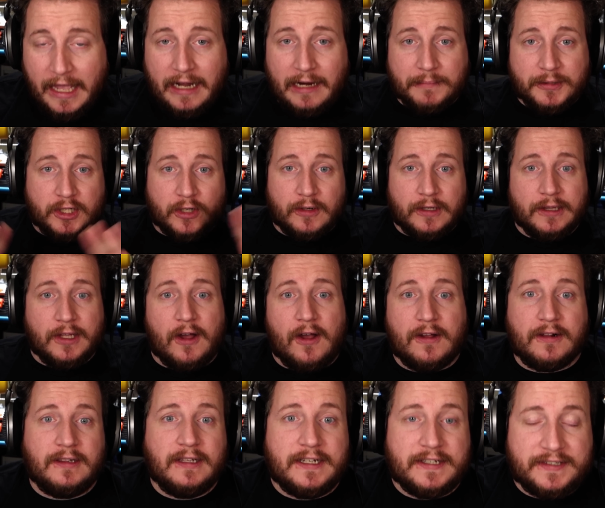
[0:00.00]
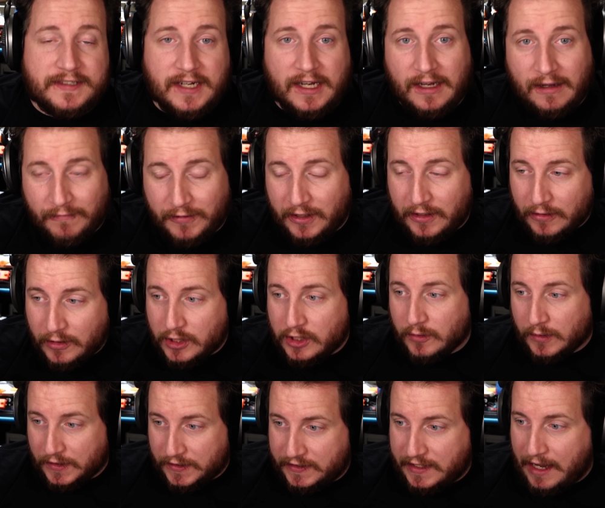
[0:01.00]
and I'm sure a long list of the
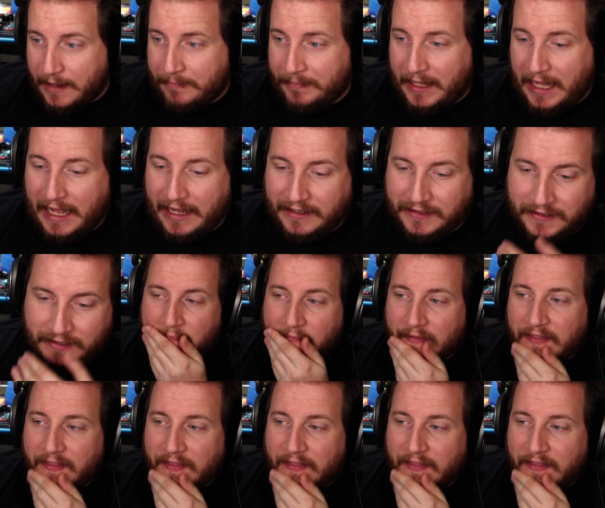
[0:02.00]
usual scumbags,